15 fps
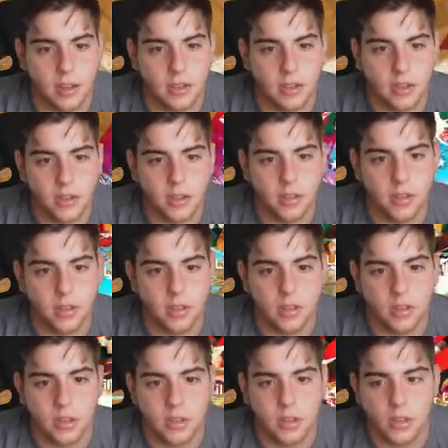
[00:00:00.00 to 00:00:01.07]

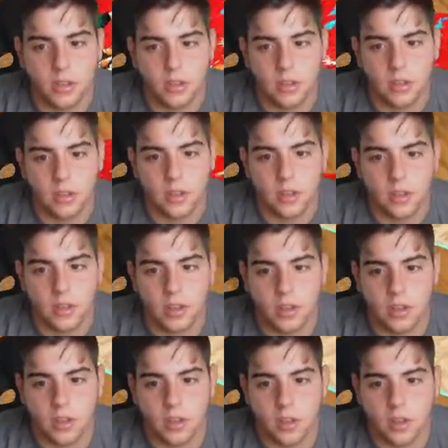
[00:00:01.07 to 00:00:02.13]
Nothing is said.